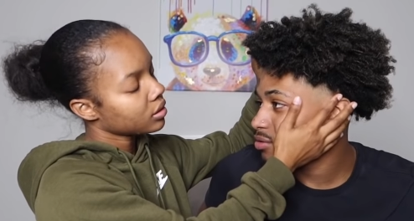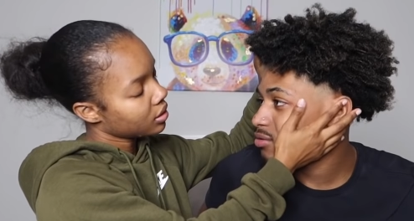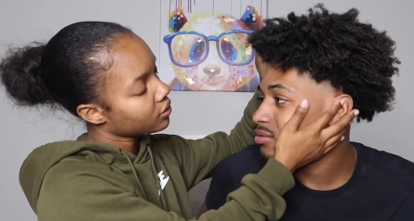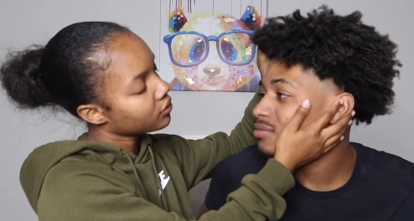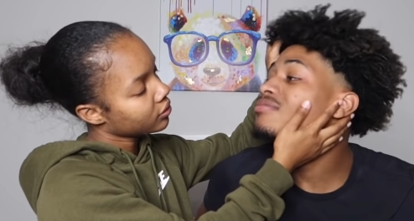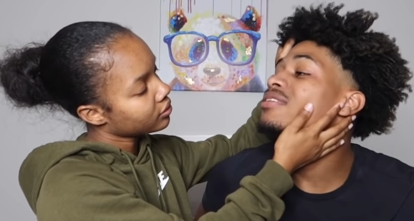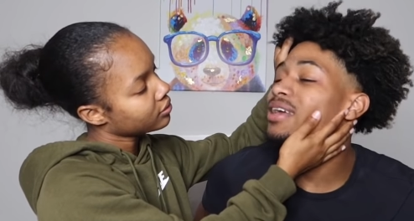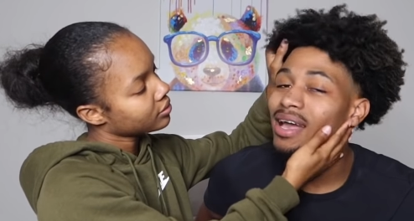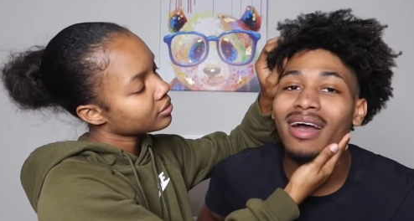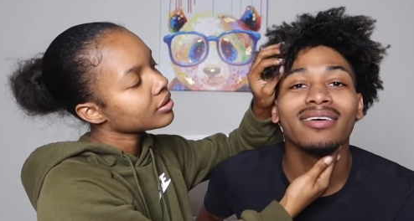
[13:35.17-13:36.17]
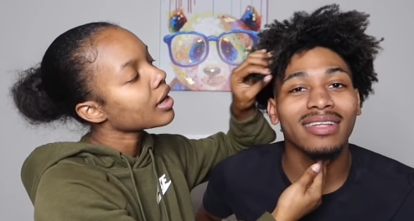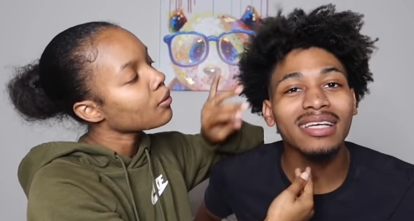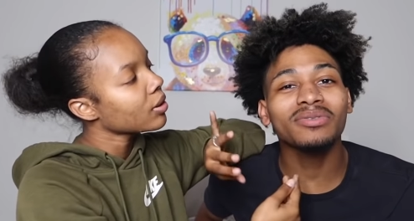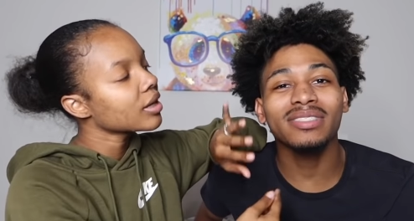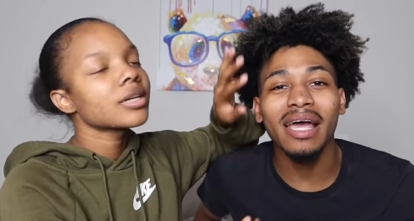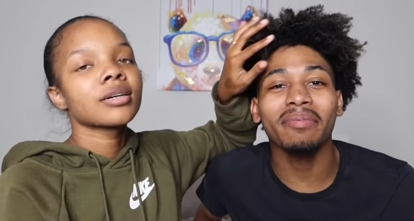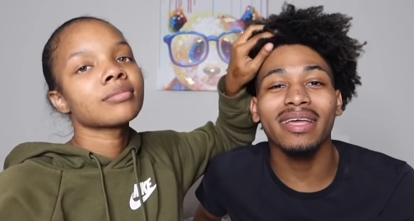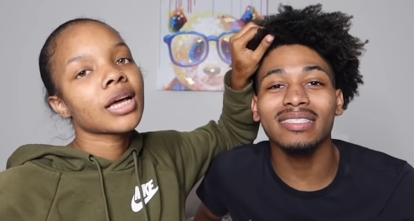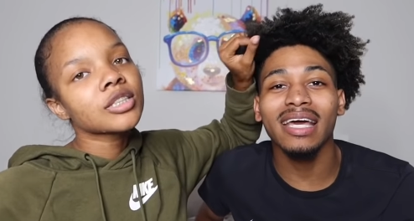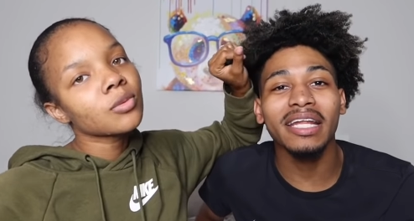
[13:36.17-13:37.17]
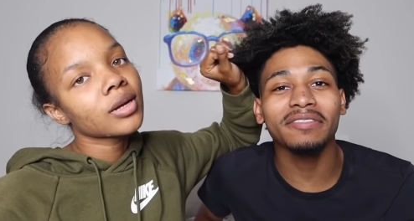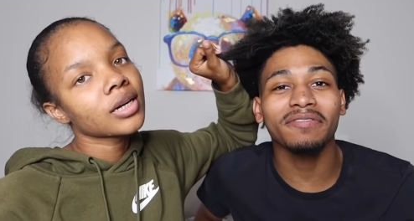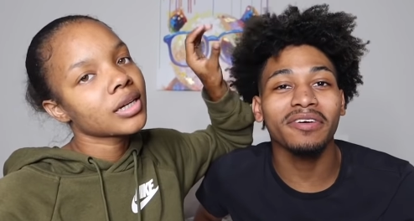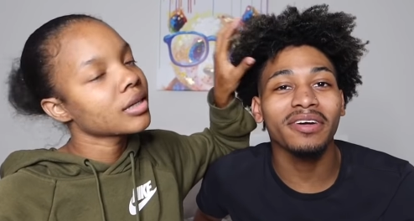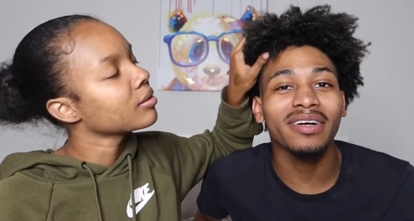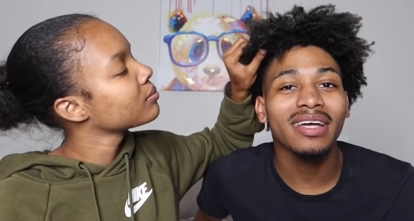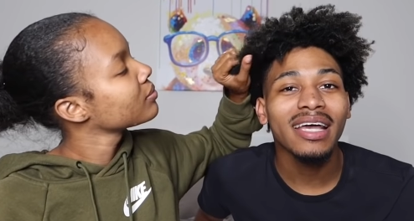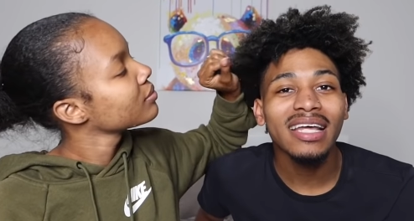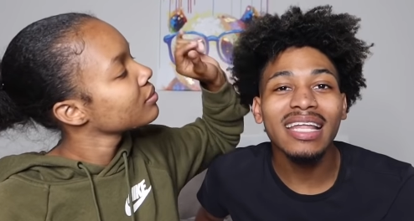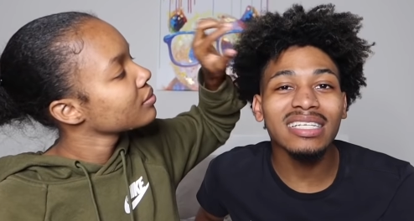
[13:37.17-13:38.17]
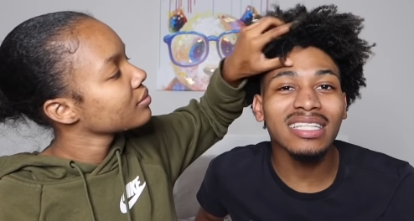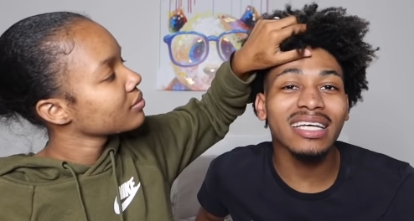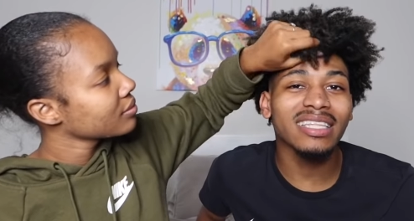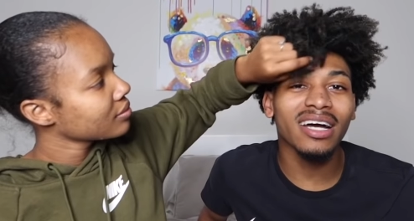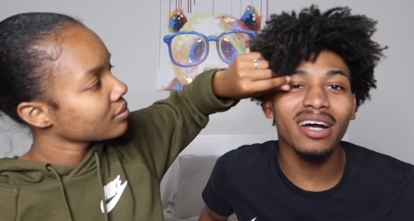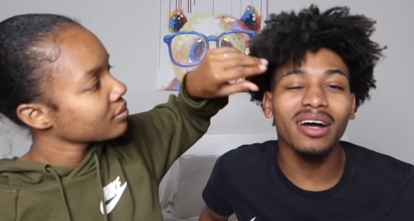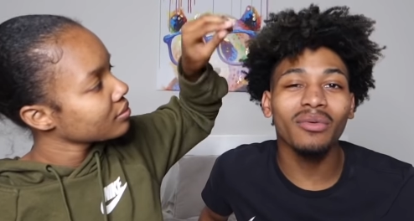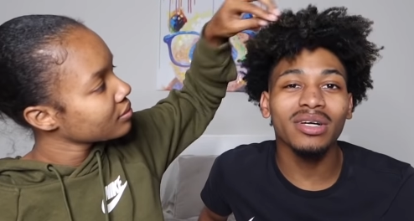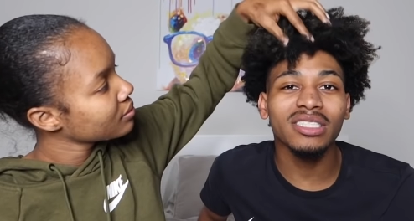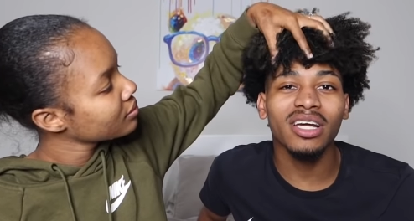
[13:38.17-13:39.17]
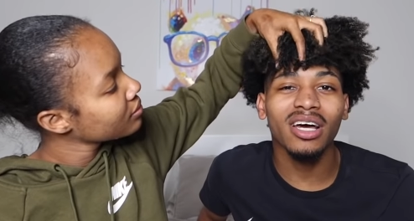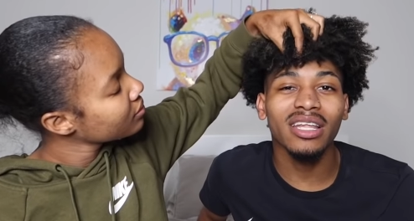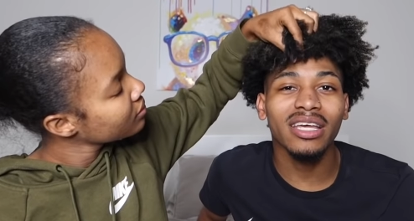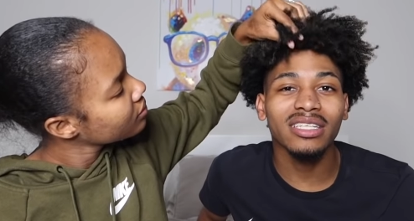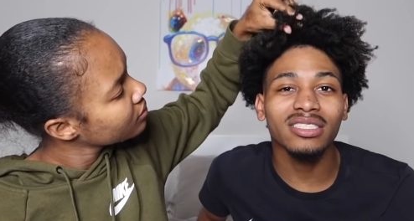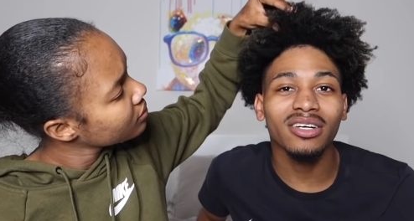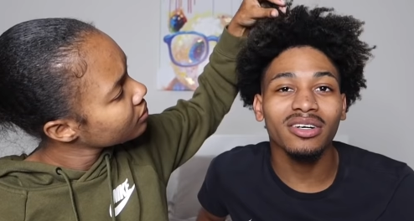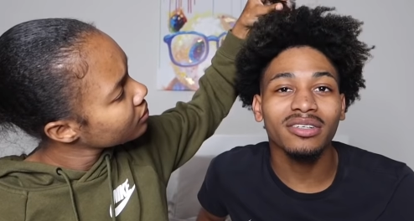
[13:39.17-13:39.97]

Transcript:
Speaker 1: you. Yeah. Yeah, that's one the type of kiss that's that one is of them. That's like the uh what you call it kiss though.